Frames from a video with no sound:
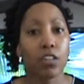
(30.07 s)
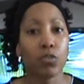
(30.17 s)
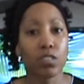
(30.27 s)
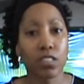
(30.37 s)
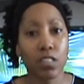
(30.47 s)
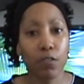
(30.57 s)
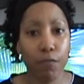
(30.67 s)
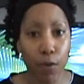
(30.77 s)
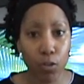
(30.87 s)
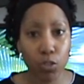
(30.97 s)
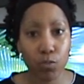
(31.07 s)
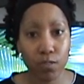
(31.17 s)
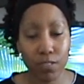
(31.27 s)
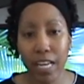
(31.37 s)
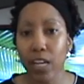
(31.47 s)
you'll see the first
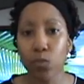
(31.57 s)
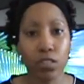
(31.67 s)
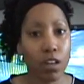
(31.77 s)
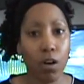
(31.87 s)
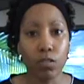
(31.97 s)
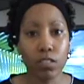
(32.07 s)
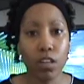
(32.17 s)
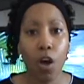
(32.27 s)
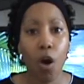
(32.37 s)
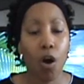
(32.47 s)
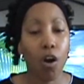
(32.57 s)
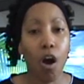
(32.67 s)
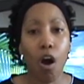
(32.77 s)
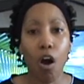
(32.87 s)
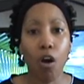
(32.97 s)
10 results are
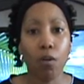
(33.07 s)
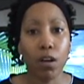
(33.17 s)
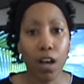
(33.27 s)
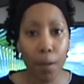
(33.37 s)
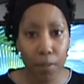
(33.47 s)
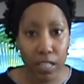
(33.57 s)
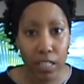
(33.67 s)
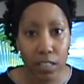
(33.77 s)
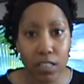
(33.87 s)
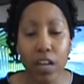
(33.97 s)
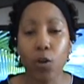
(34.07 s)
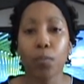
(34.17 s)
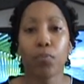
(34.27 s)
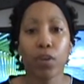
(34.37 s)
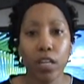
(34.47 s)
all companies that
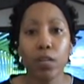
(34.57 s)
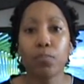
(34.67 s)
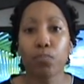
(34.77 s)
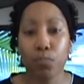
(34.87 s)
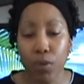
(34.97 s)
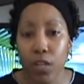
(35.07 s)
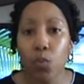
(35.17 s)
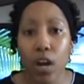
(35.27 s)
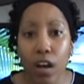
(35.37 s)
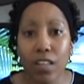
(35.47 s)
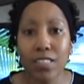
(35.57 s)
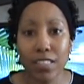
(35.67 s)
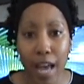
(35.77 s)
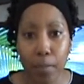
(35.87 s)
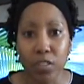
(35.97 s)
are pretty pretty well
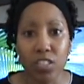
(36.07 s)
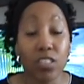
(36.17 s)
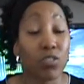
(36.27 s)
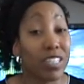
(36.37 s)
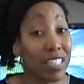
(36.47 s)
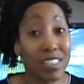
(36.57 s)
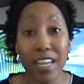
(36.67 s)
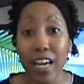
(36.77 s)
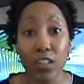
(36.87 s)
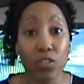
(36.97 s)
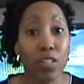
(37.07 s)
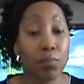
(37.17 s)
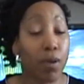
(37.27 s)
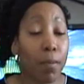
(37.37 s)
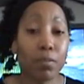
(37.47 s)
established. These are e-tailers
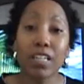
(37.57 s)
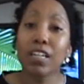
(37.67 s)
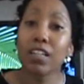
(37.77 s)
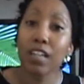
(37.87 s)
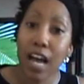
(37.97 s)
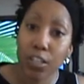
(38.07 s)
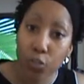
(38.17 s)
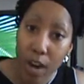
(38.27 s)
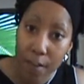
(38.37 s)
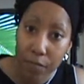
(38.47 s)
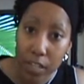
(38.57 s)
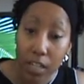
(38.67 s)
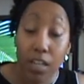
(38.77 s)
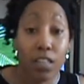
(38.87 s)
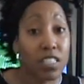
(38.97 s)
that probably get a lot of
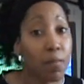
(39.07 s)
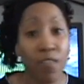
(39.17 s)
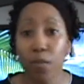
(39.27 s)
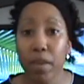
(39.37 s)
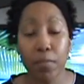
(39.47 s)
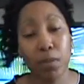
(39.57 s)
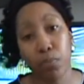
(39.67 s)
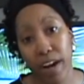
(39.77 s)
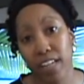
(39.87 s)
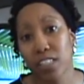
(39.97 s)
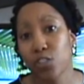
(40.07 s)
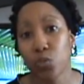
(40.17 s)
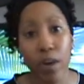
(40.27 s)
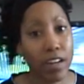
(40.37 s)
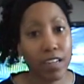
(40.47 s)
traffic. Some of them may be brands that
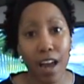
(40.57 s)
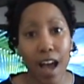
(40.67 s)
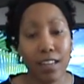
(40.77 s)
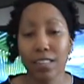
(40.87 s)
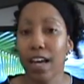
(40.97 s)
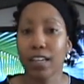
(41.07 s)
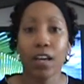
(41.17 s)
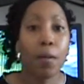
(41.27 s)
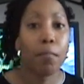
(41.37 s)
you recognize like